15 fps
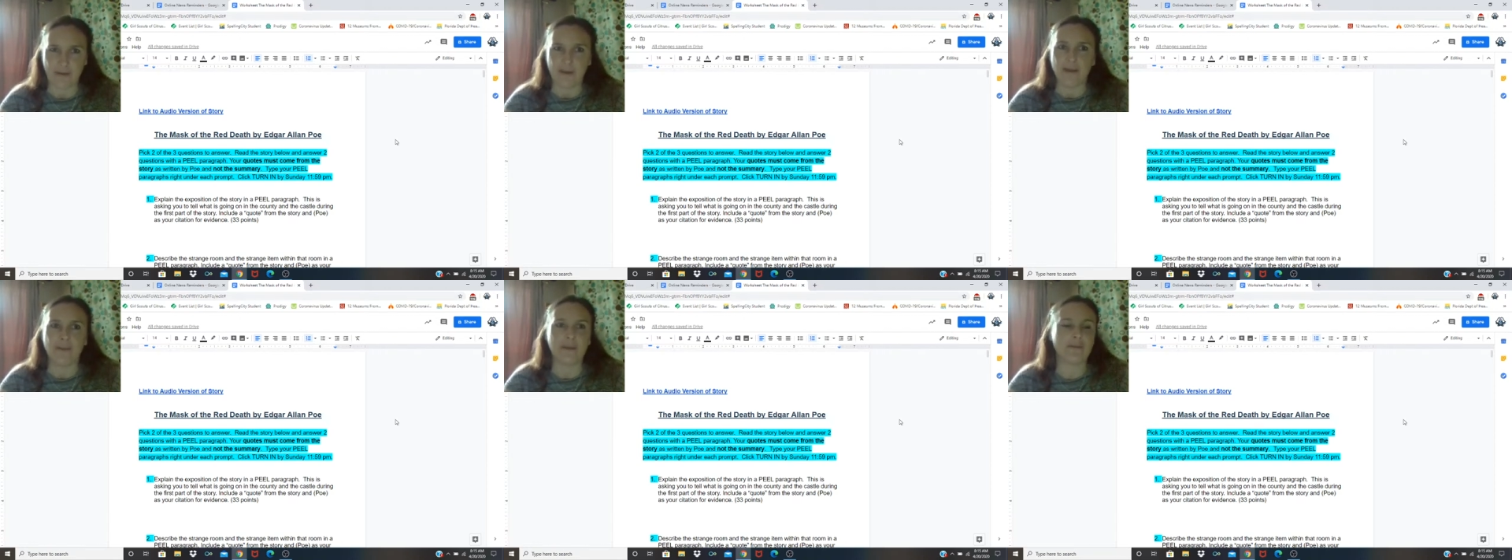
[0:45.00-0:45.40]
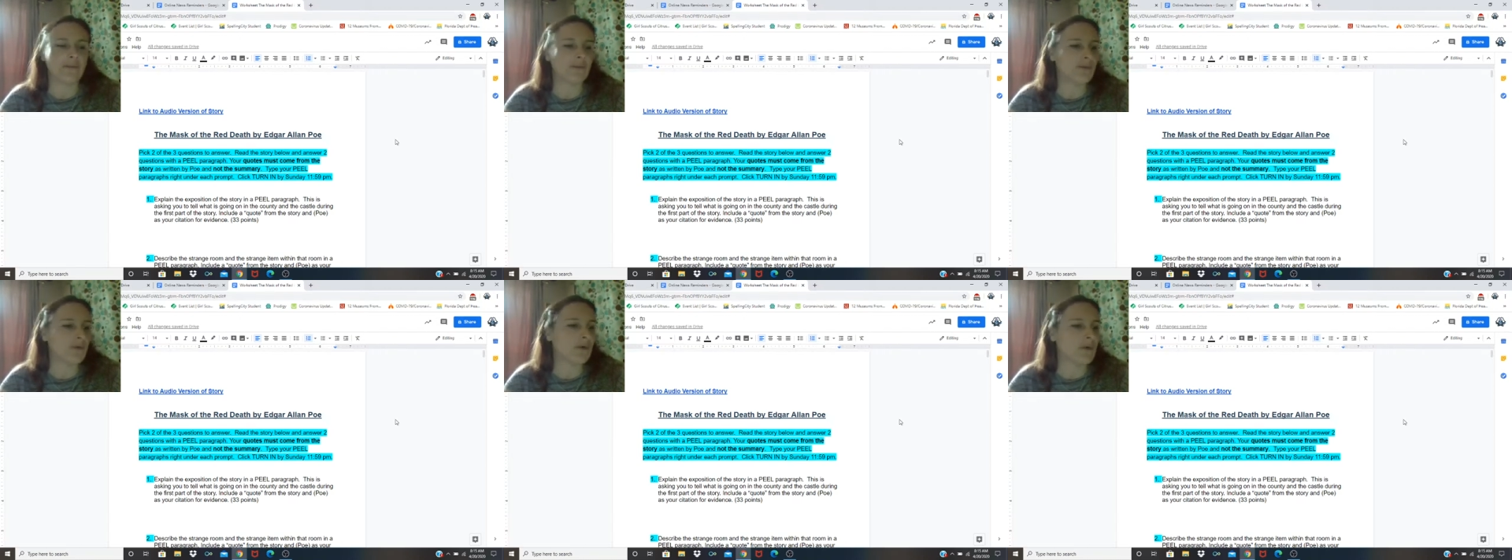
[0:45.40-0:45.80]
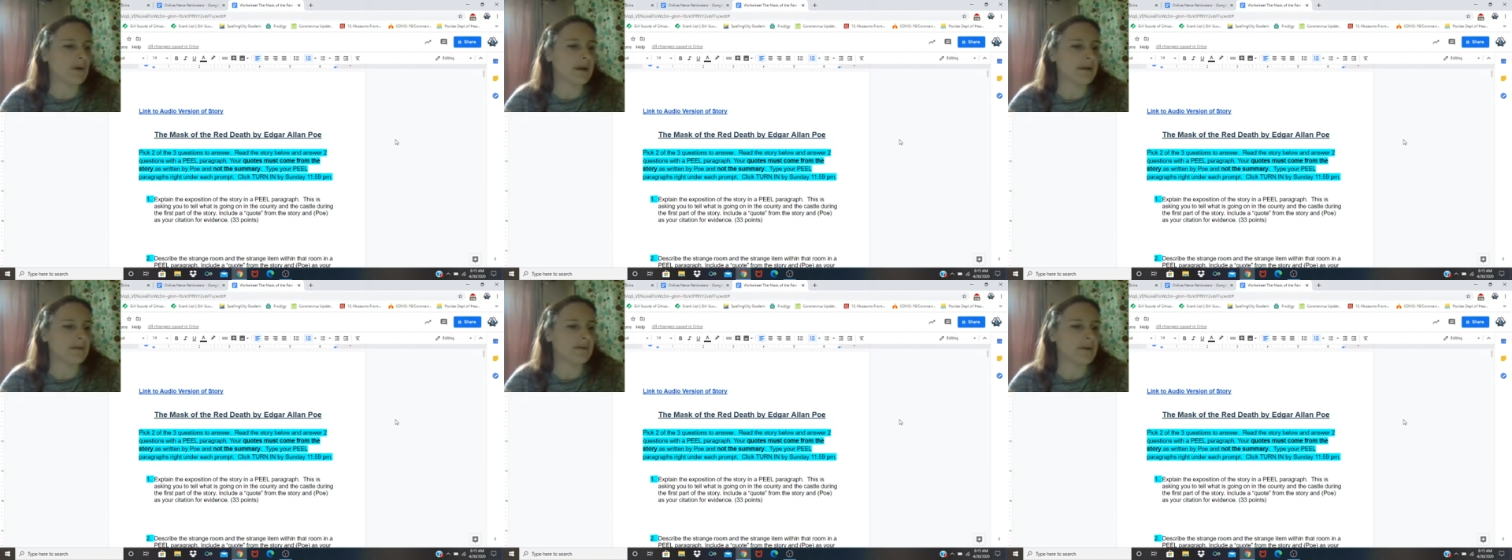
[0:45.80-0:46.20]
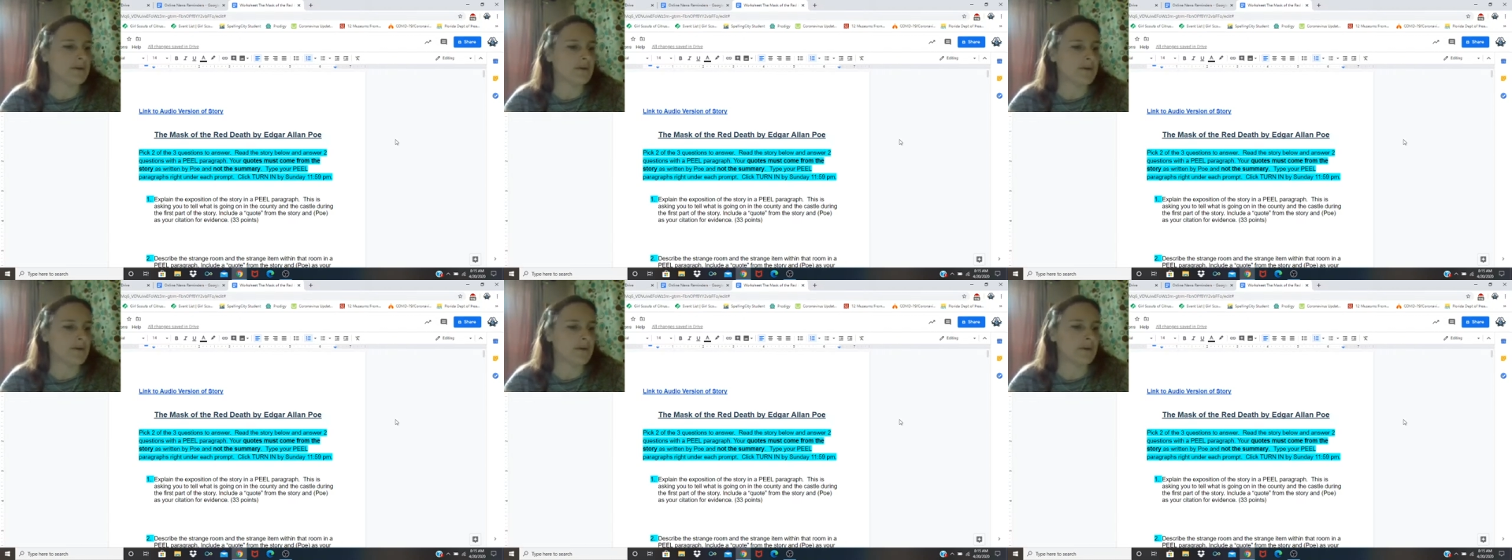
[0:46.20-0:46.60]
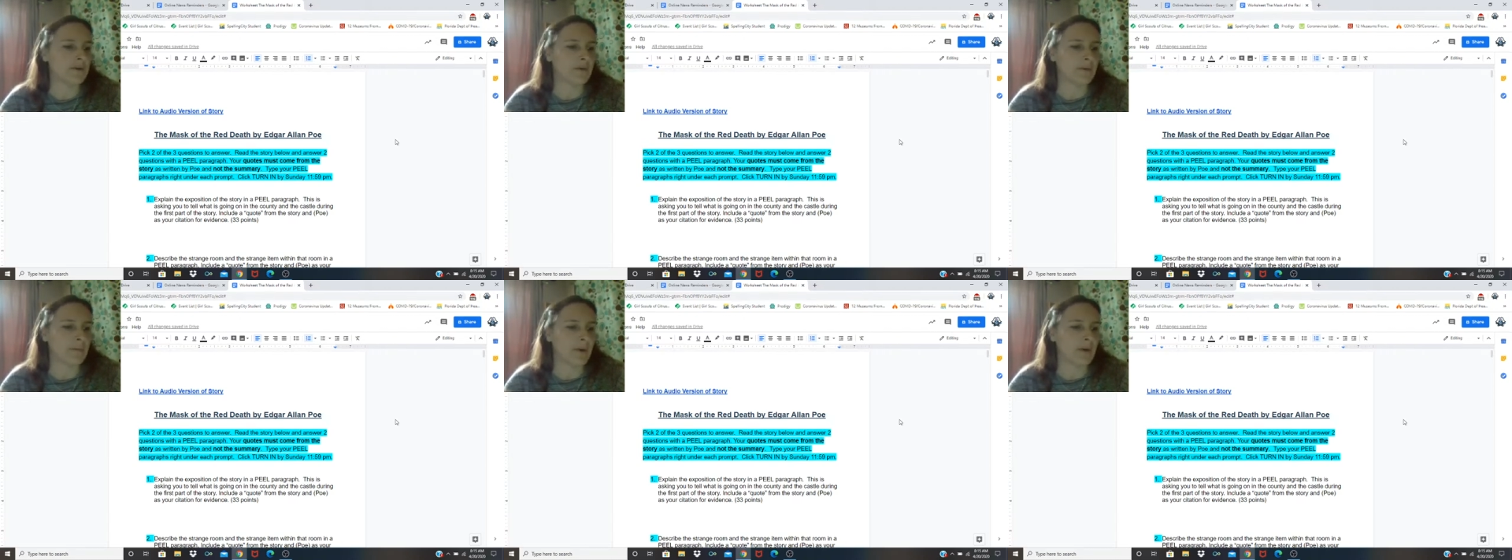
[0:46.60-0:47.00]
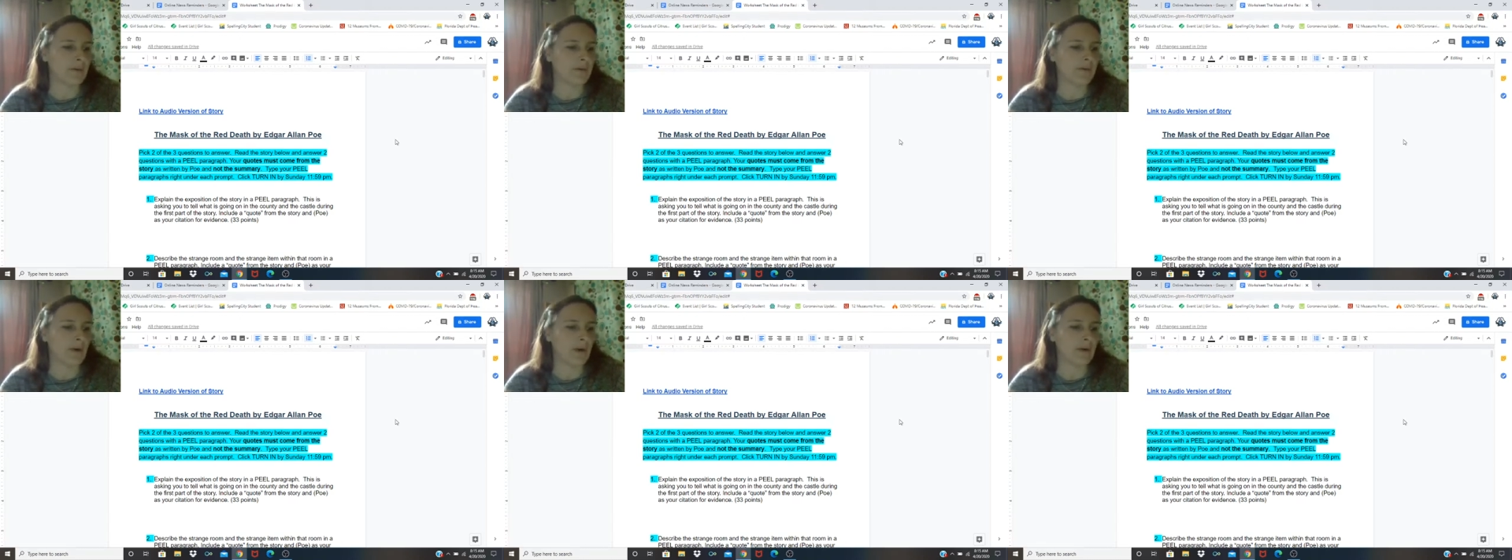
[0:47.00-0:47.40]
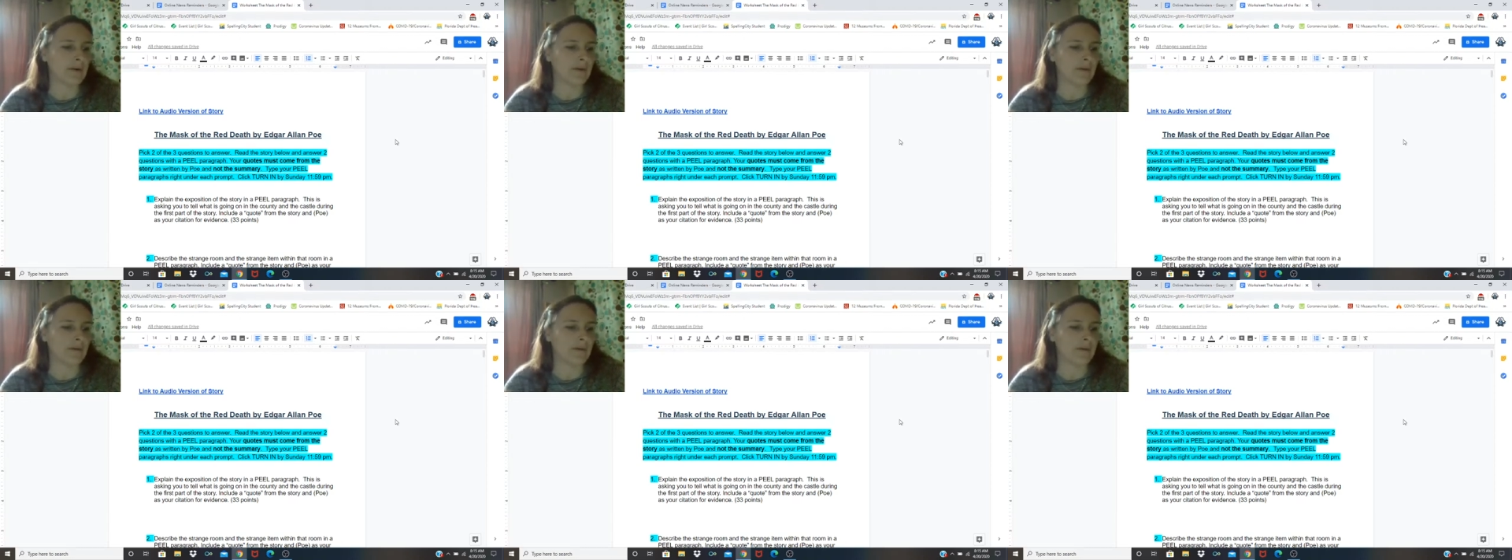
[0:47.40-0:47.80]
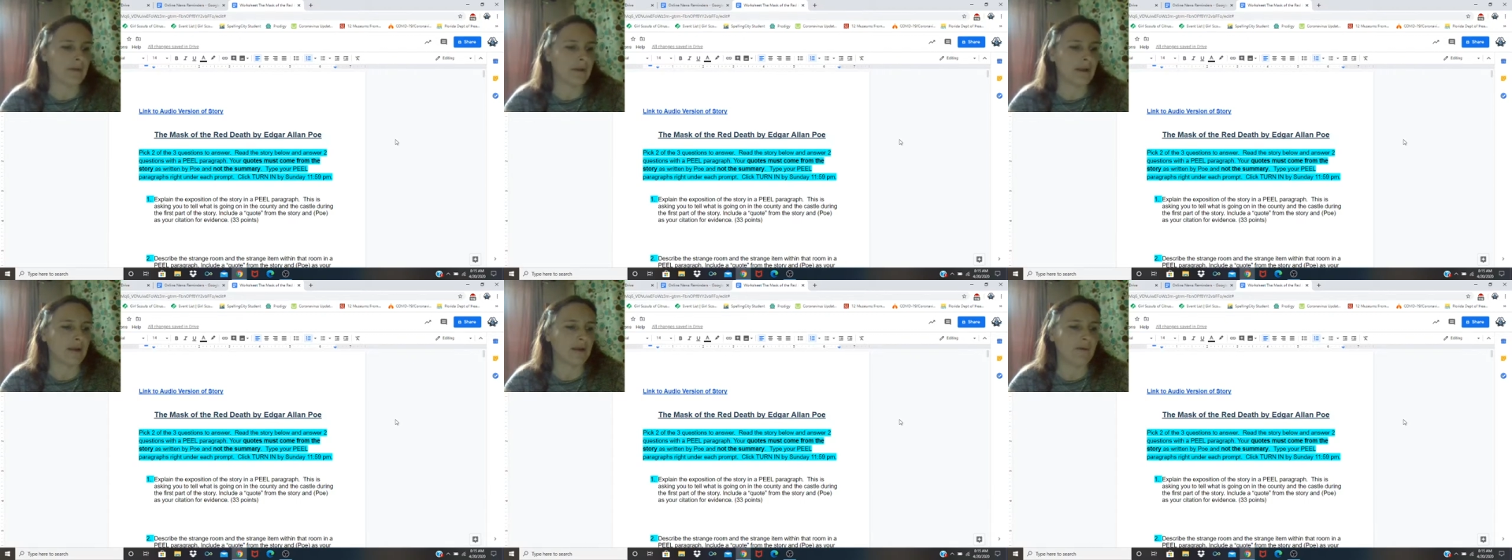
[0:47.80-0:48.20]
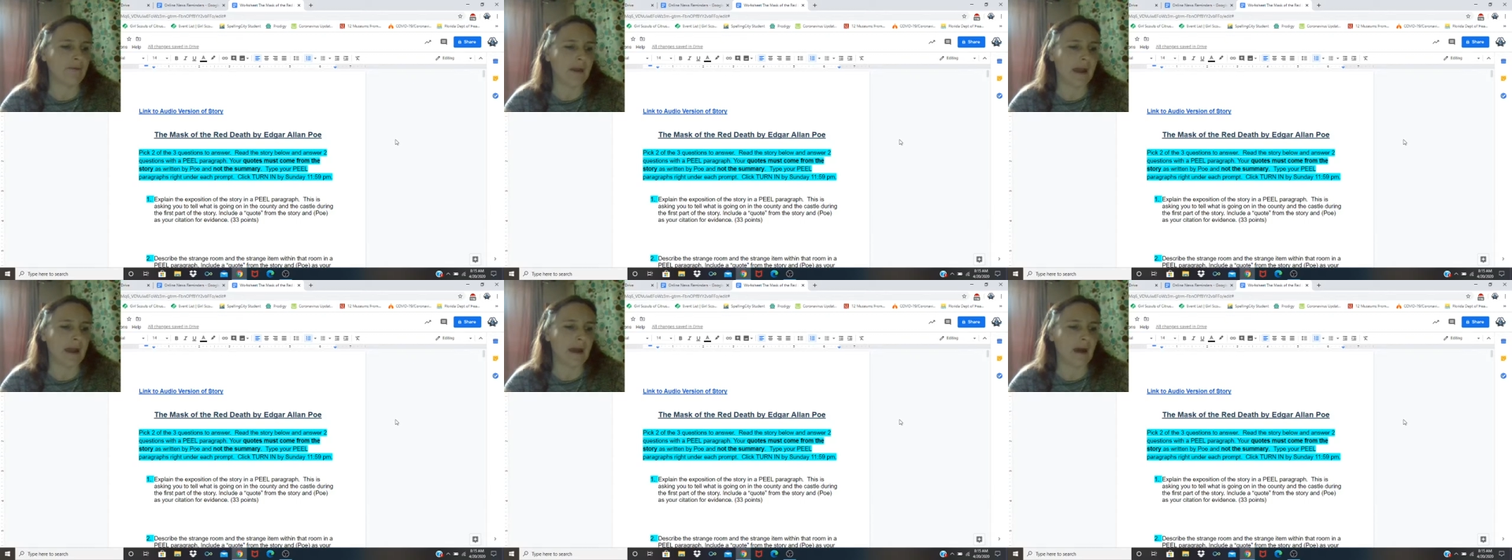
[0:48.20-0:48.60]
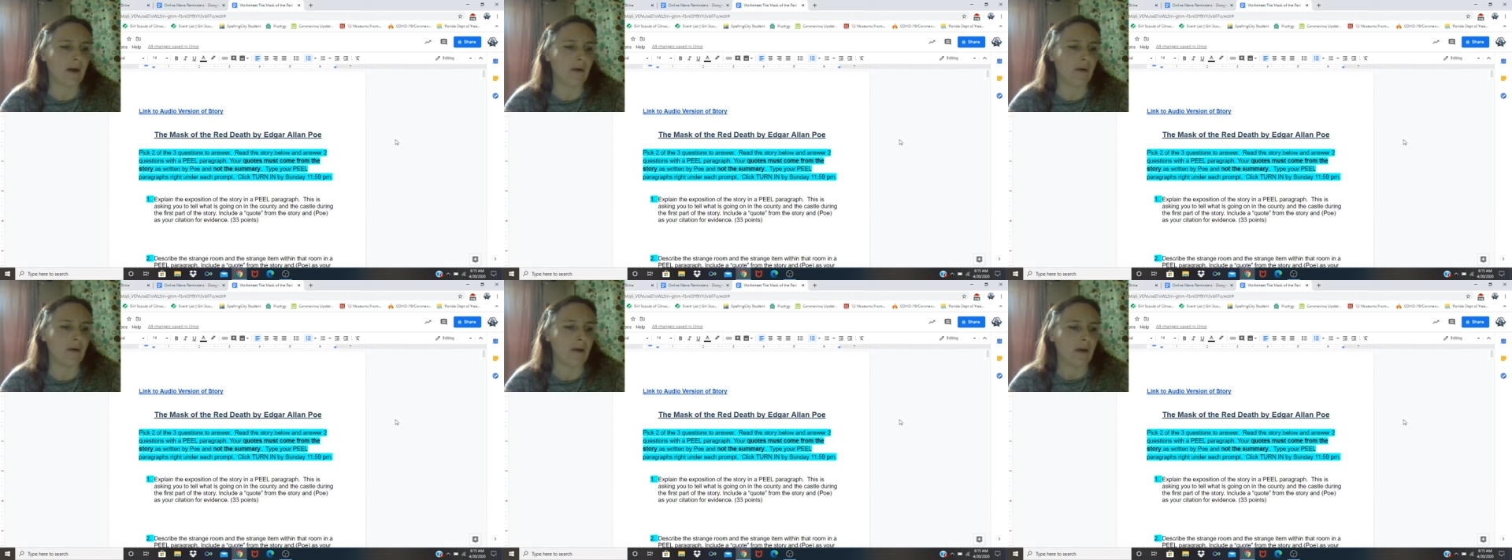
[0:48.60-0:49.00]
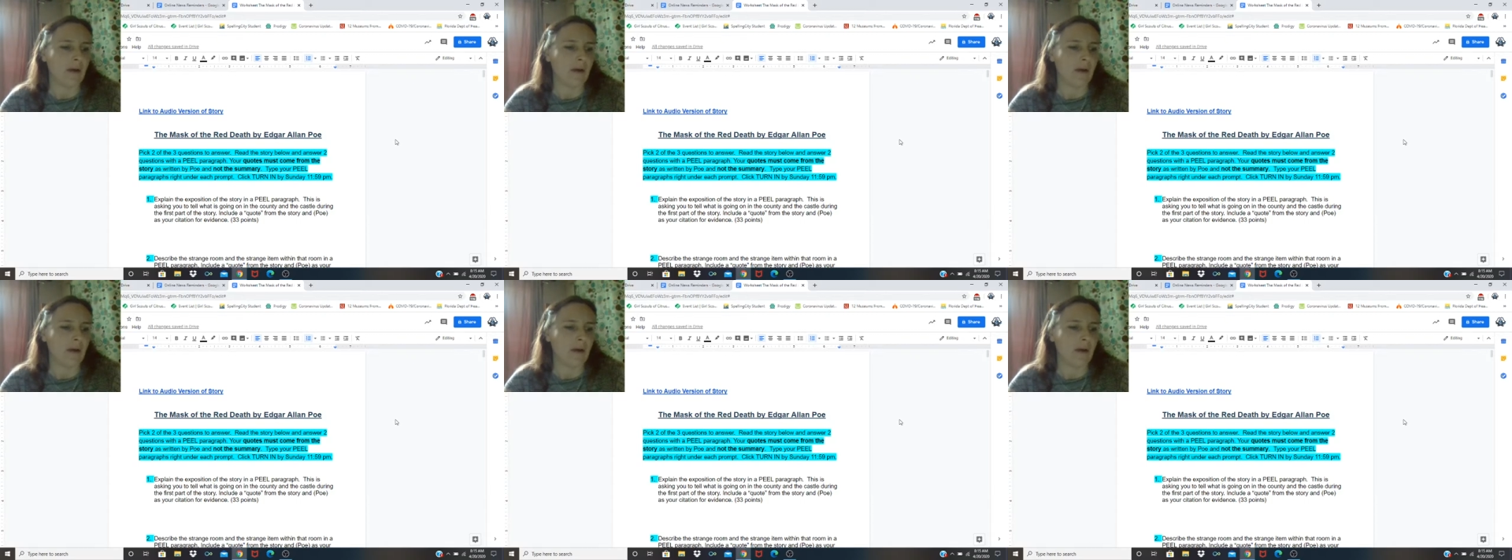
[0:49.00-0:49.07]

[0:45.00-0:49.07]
This story is near and dear to Poe's heart because think of how